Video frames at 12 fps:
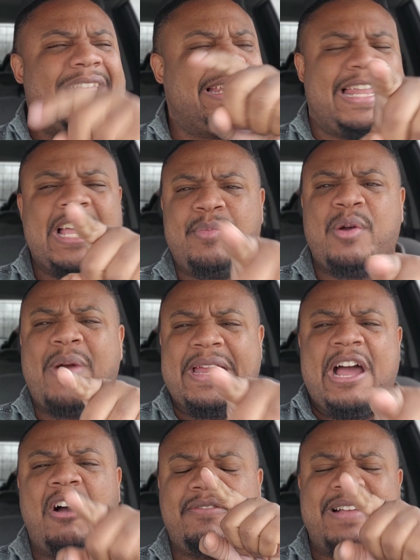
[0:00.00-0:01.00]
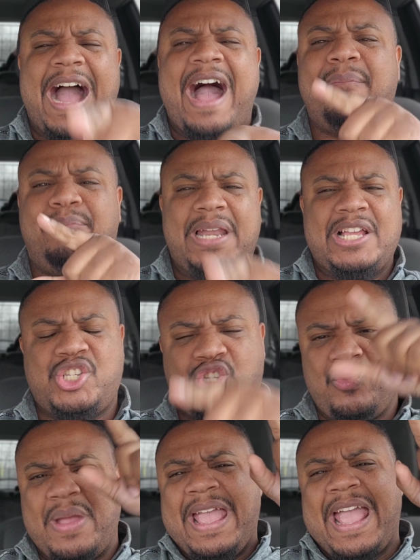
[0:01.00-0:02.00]
that like button right now if God blessed
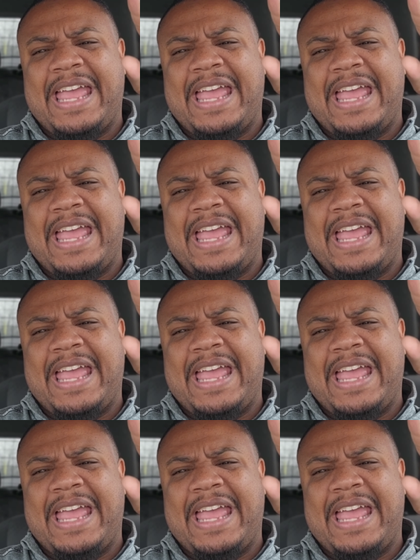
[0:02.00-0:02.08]
you